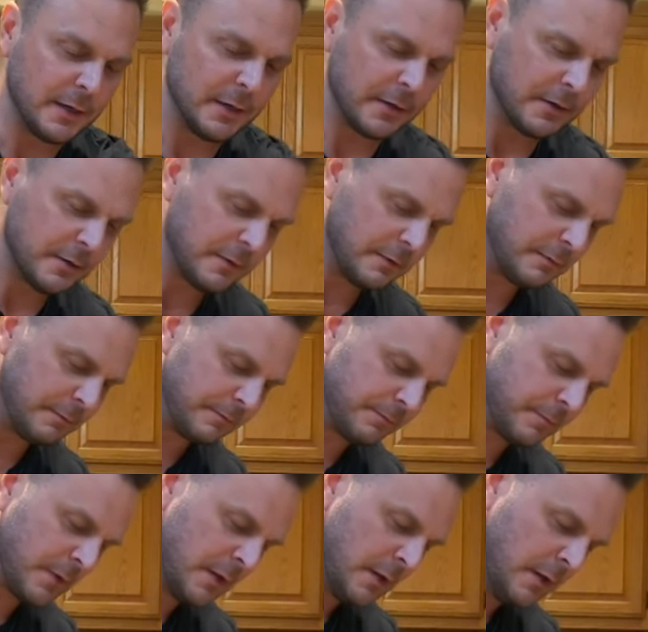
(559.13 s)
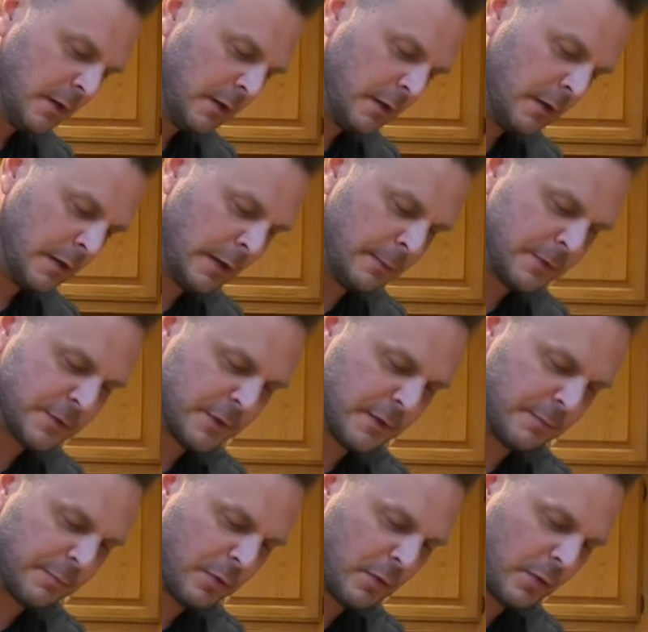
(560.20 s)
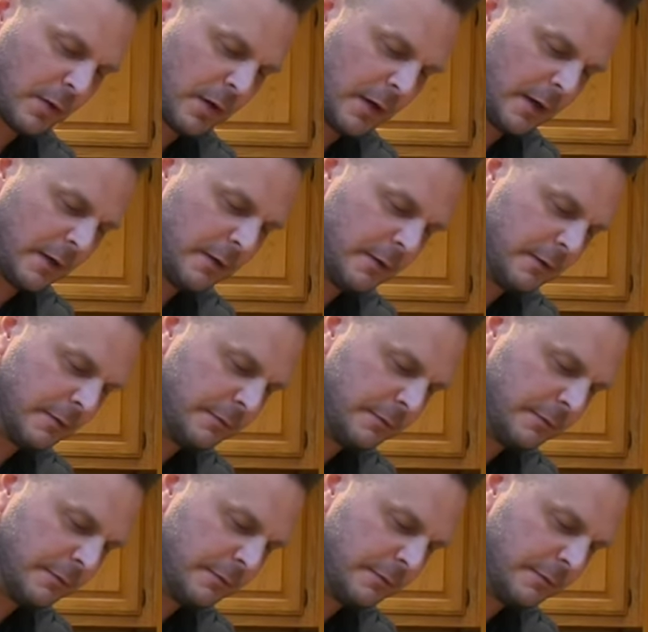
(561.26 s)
here. I'm just gonna pour it on.